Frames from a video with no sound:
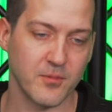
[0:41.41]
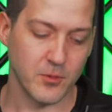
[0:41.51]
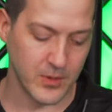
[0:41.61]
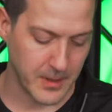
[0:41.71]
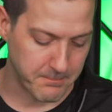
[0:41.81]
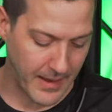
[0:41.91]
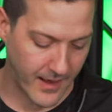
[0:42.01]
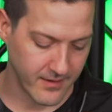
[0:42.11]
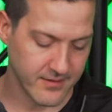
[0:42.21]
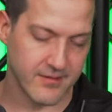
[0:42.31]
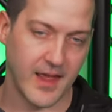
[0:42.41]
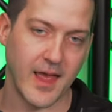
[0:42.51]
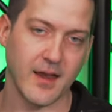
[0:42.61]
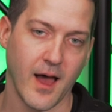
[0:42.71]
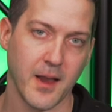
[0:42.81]
between a balanced
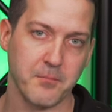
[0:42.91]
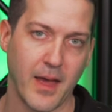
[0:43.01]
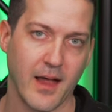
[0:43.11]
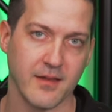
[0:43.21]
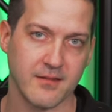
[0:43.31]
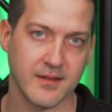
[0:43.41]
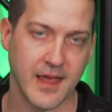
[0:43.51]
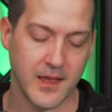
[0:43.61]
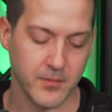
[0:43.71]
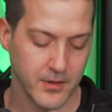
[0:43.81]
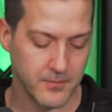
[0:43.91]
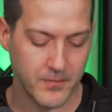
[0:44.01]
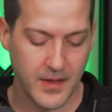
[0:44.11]
and unbalanced cable.